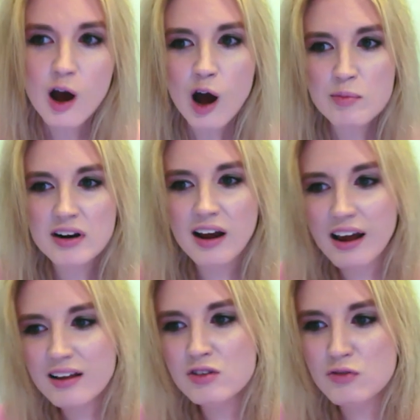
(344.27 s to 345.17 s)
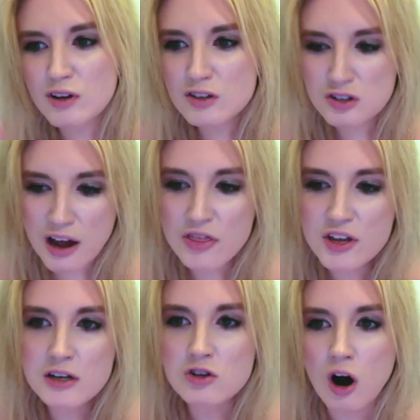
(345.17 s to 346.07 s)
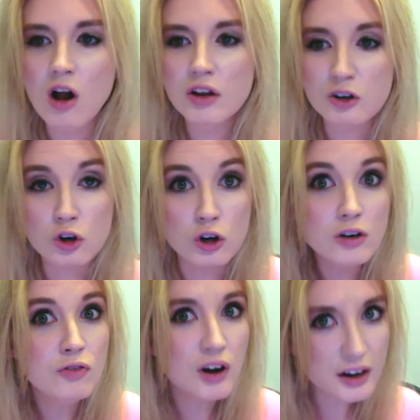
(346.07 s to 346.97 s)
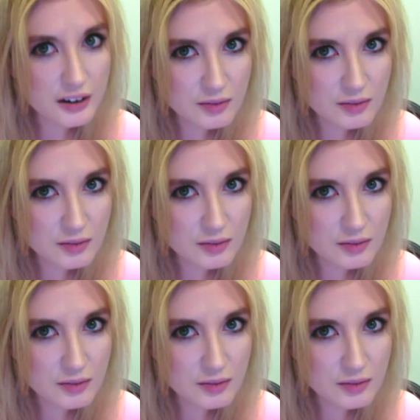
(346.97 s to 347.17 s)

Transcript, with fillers: I mean, it's, I think it's all in good fun.